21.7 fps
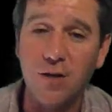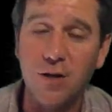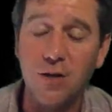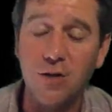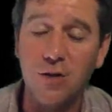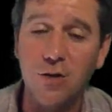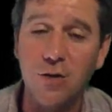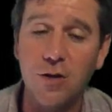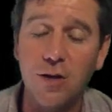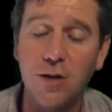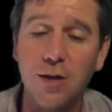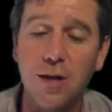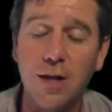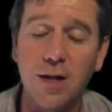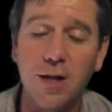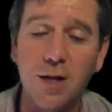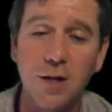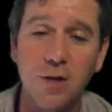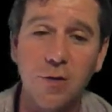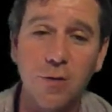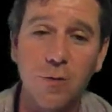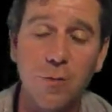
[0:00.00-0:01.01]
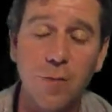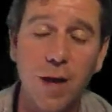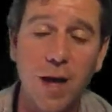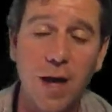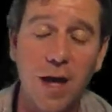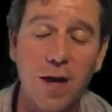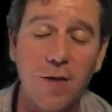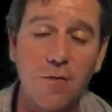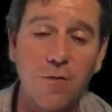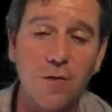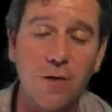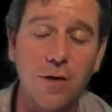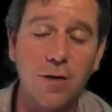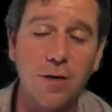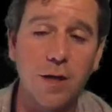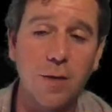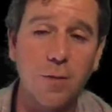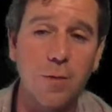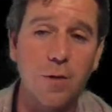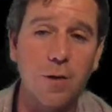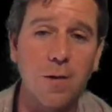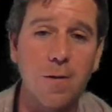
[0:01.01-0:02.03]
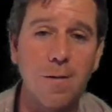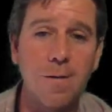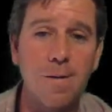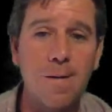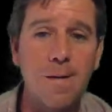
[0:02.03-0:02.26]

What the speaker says: out there in San Diego Bay, for example.